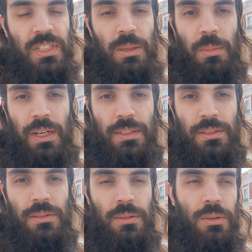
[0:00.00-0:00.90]
demand
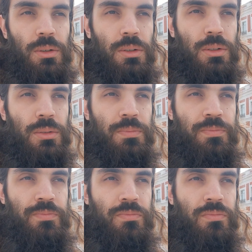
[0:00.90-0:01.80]
or
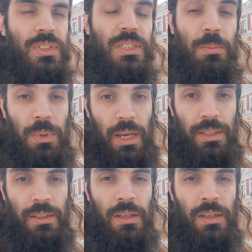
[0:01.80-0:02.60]
supply